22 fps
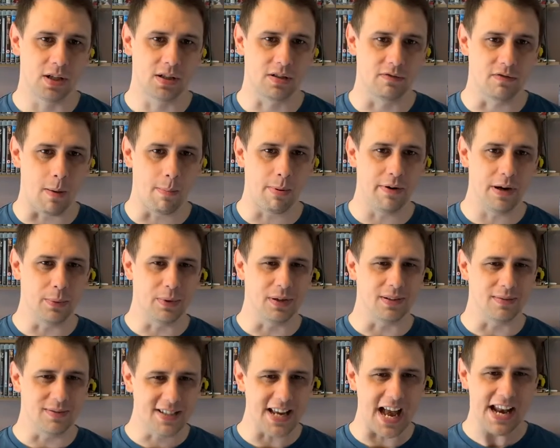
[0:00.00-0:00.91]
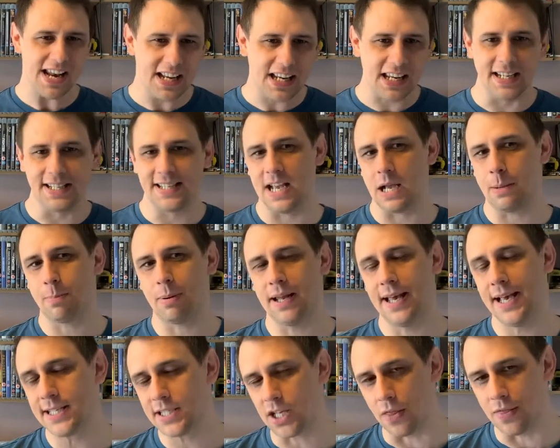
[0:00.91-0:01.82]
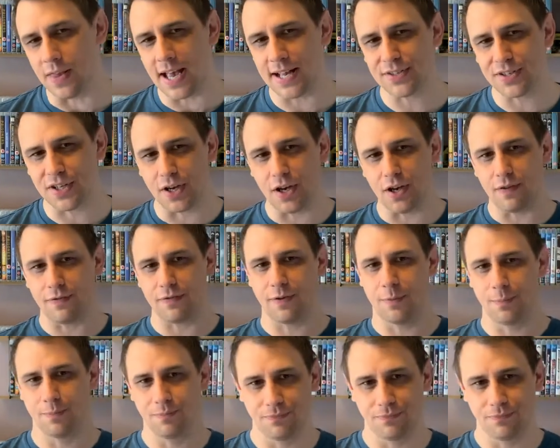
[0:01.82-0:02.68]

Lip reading: as the robbery will technically take place on their turf.